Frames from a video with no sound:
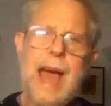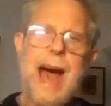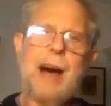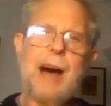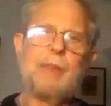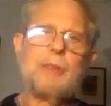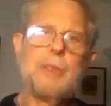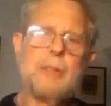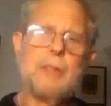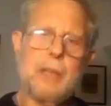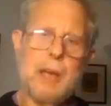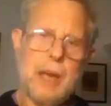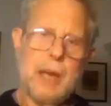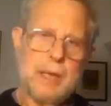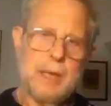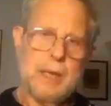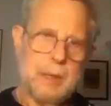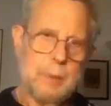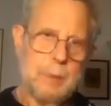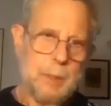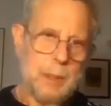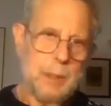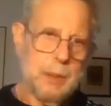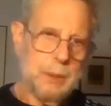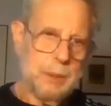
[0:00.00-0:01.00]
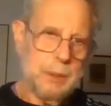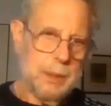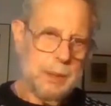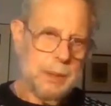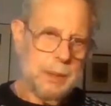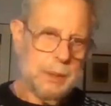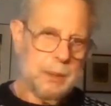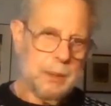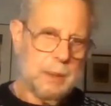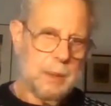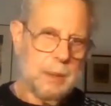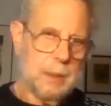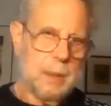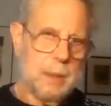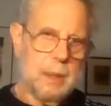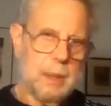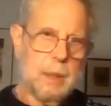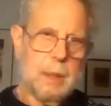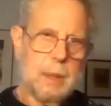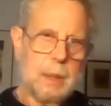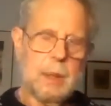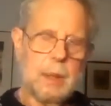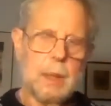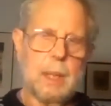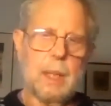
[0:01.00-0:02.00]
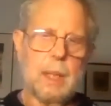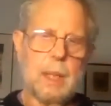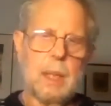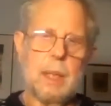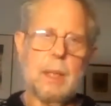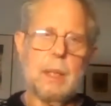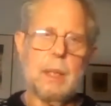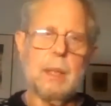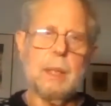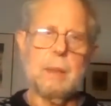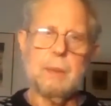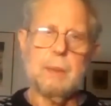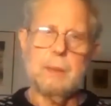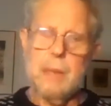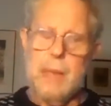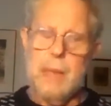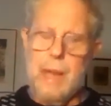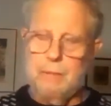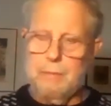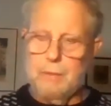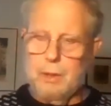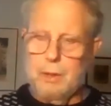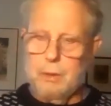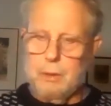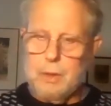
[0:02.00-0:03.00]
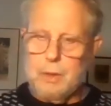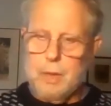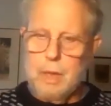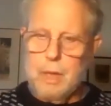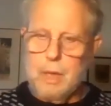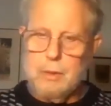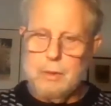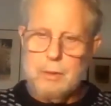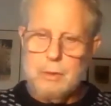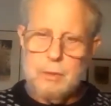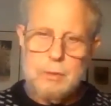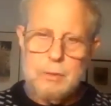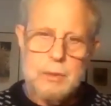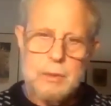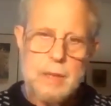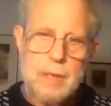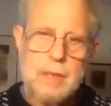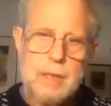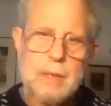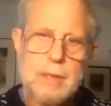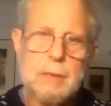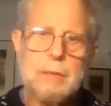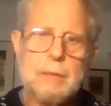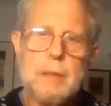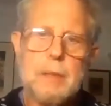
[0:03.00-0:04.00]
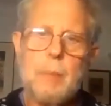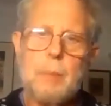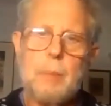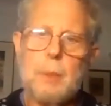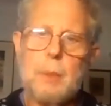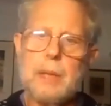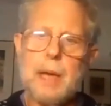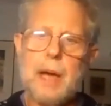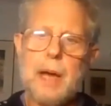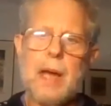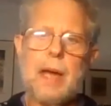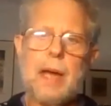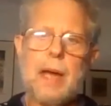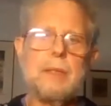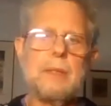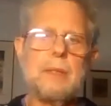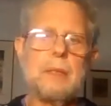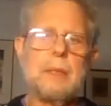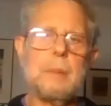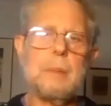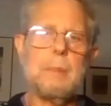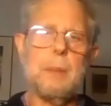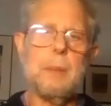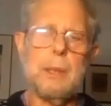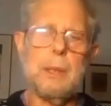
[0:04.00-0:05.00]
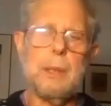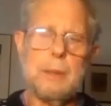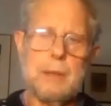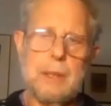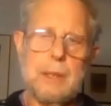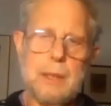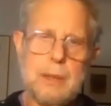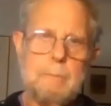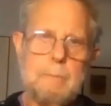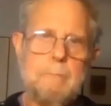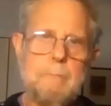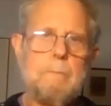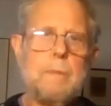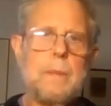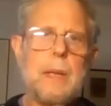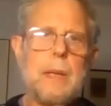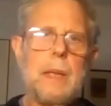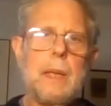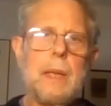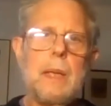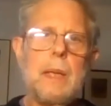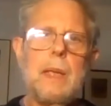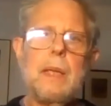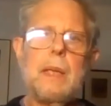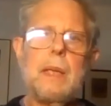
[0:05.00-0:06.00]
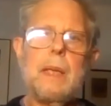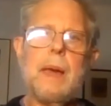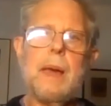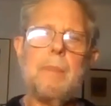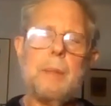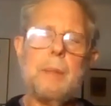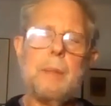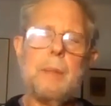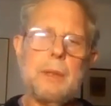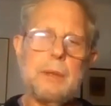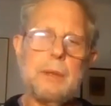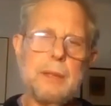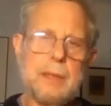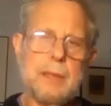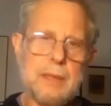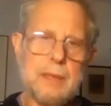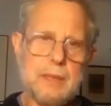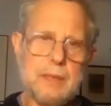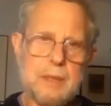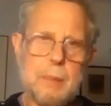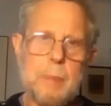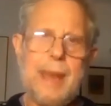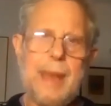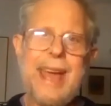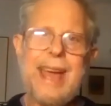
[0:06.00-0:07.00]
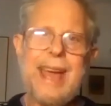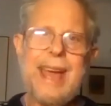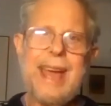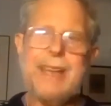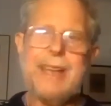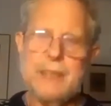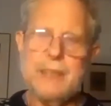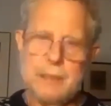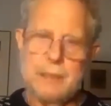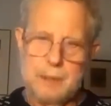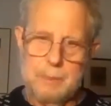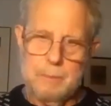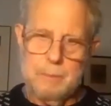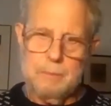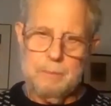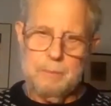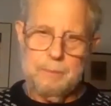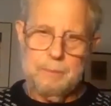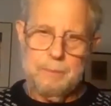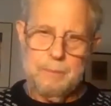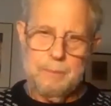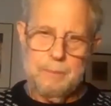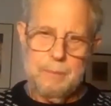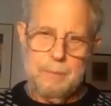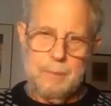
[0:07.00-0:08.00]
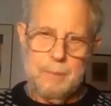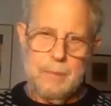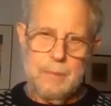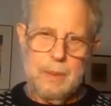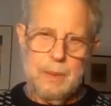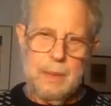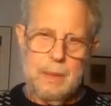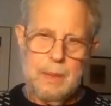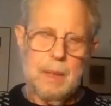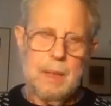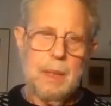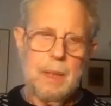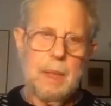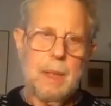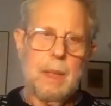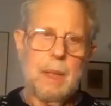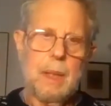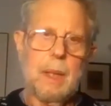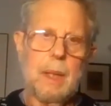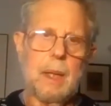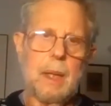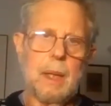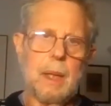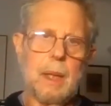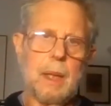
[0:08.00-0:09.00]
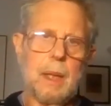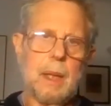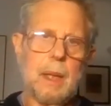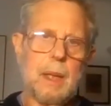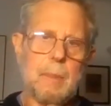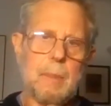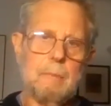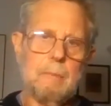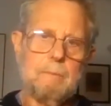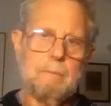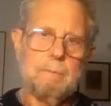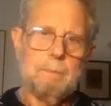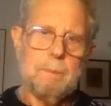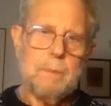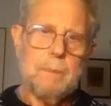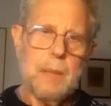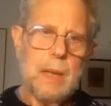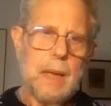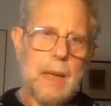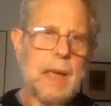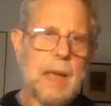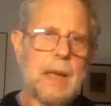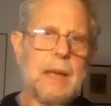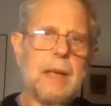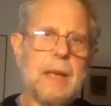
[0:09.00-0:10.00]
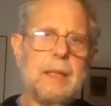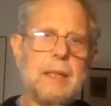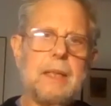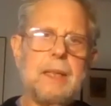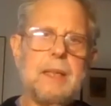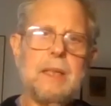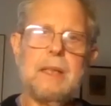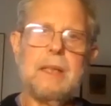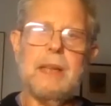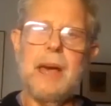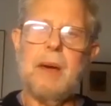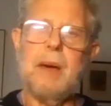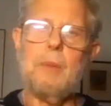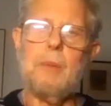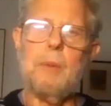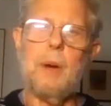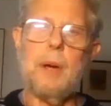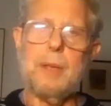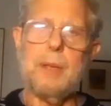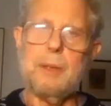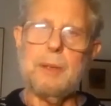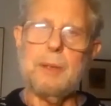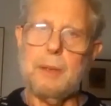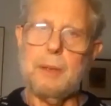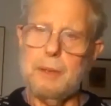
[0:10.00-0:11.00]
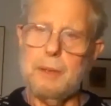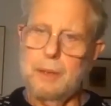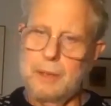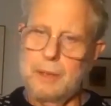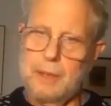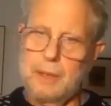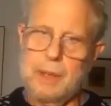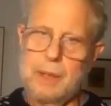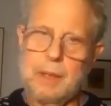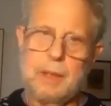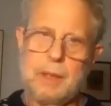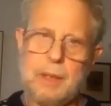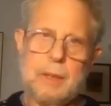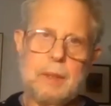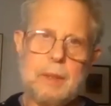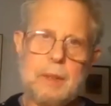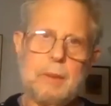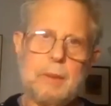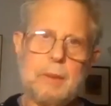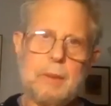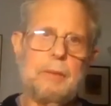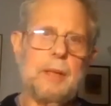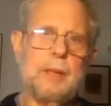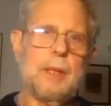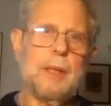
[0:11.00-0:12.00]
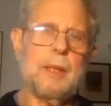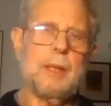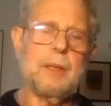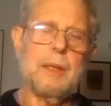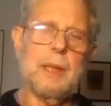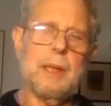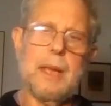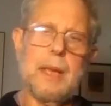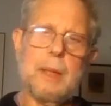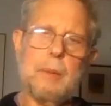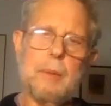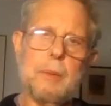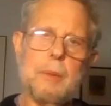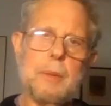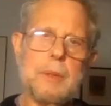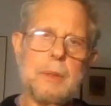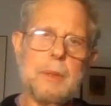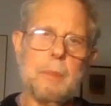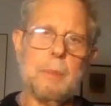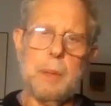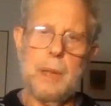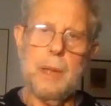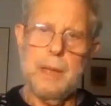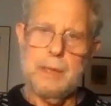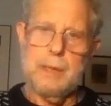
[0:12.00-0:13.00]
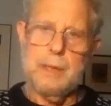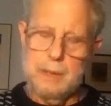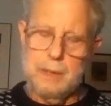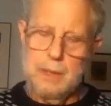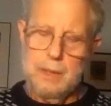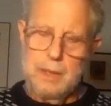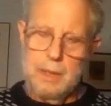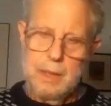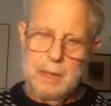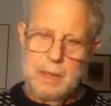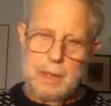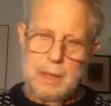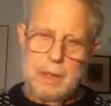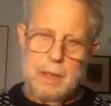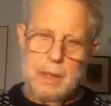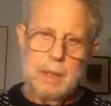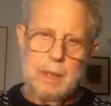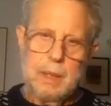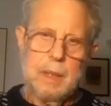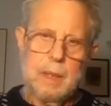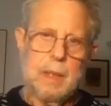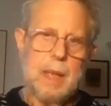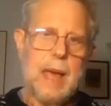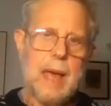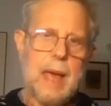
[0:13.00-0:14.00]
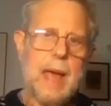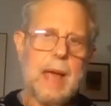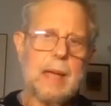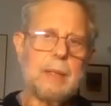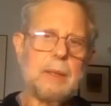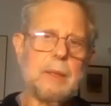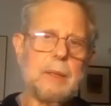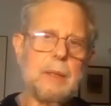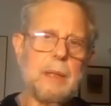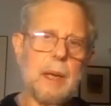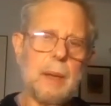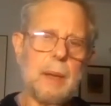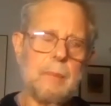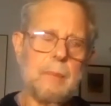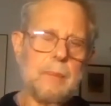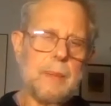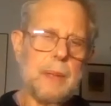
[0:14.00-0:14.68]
outside the building. Navajo culture says if someone dies in the building, that building is abandoned. And I did not want the clinic to feel that it was a place that